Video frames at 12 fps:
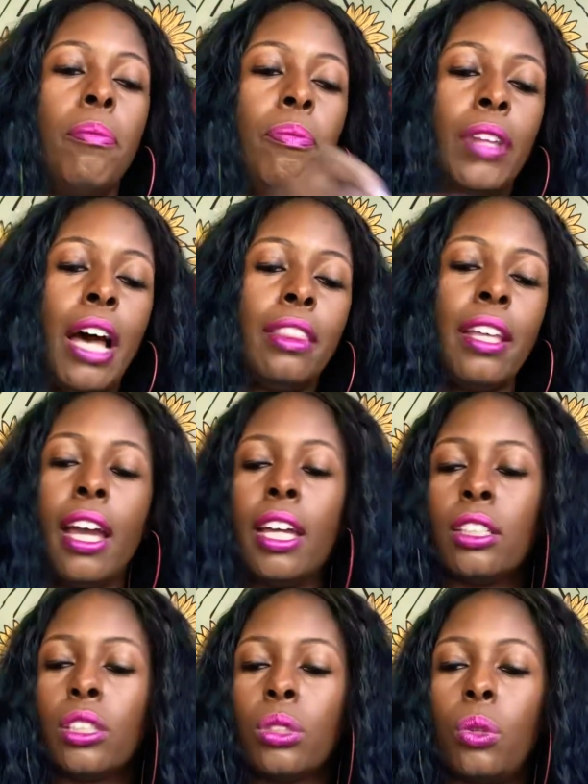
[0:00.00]
Not the 8
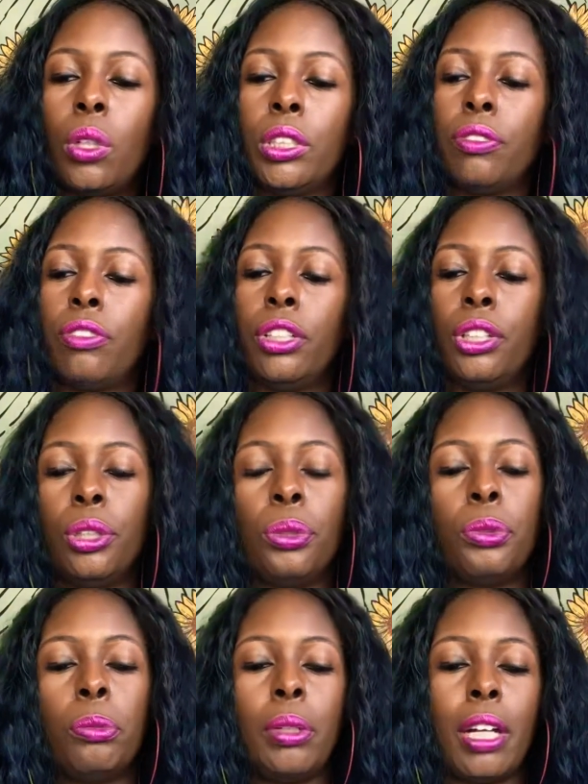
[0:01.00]
of Swords for
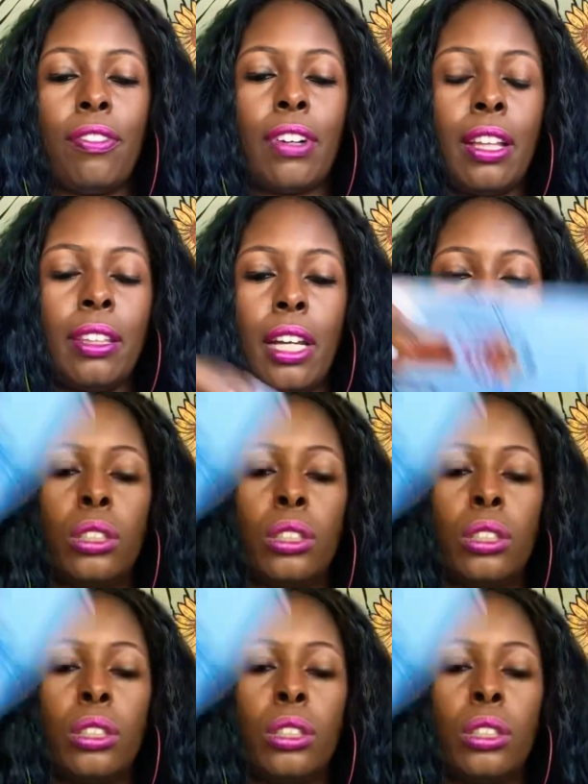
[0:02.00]
you, but I've got the 8 of